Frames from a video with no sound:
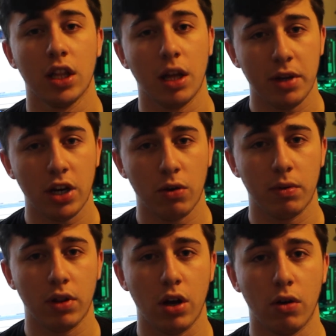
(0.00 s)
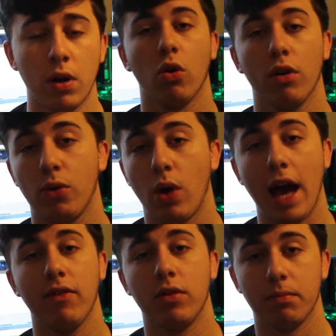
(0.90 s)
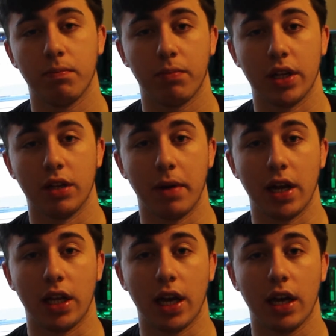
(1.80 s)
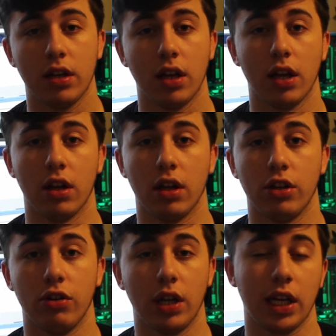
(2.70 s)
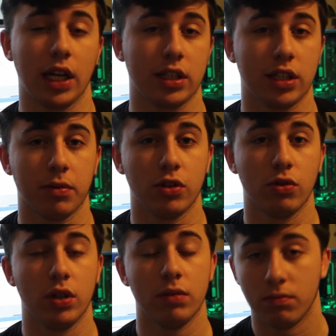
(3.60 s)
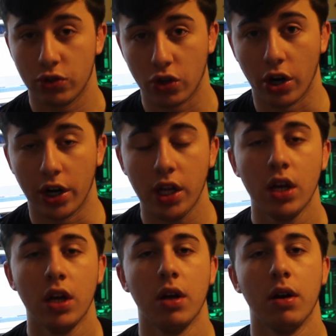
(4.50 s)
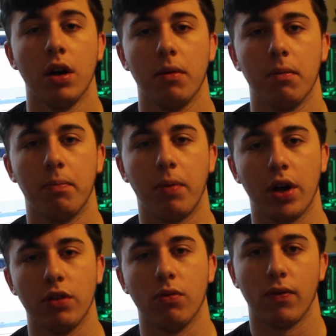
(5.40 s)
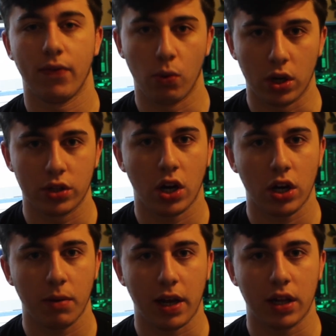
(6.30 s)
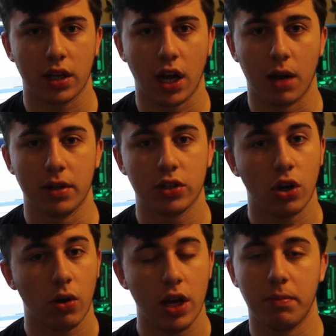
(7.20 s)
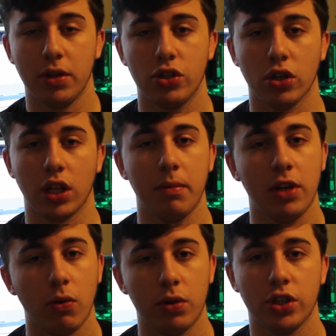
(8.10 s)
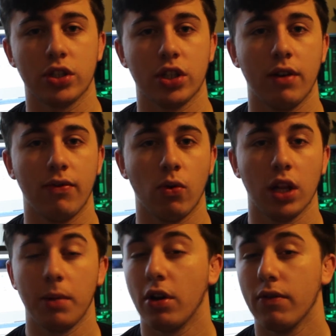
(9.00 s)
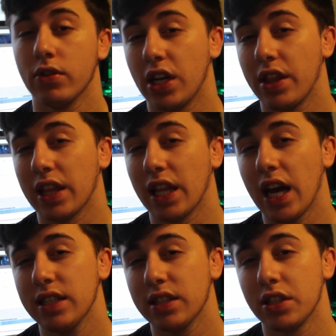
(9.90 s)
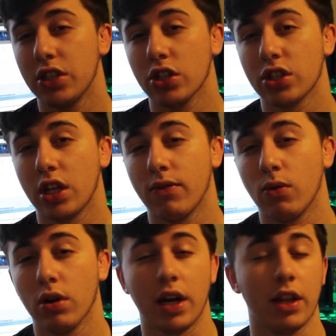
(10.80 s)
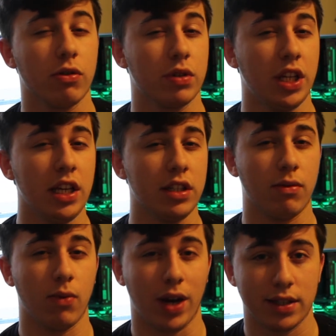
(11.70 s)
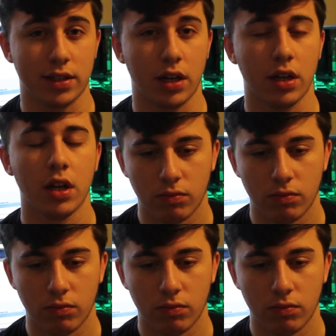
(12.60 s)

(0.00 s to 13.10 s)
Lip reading: Let me know below. Or if you haven't played the beta yet and you didn't get accepted to it, sorry. But if you want to talk about it in the comments, go ahead, be sure. Let me know what you're excited for. Let me know if there's anything that I said that you're excited for, or any critiques of what I said.